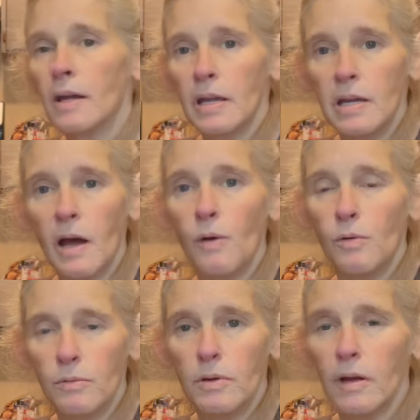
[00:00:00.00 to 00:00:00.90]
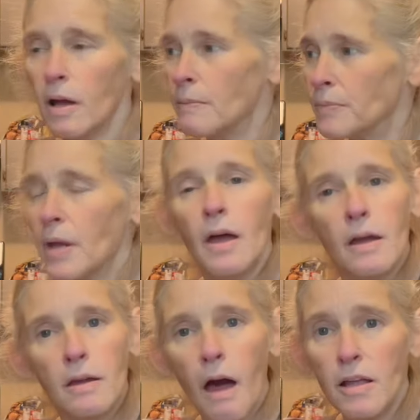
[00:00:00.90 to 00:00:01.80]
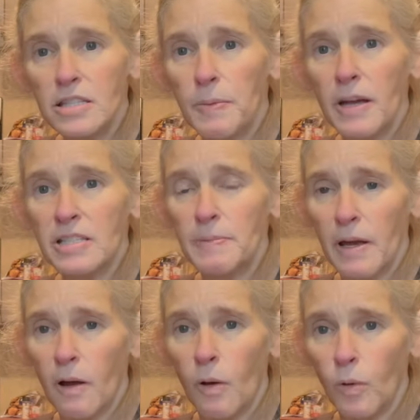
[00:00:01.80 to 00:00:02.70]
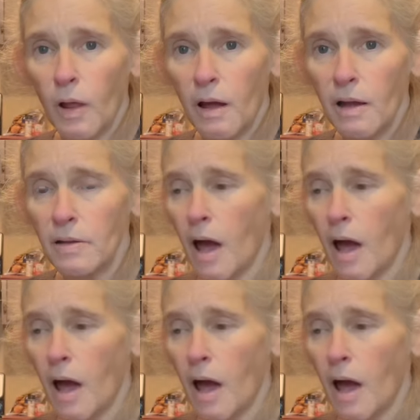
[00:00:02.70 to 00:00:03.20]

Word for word: you know, God's blessed me a whole lot.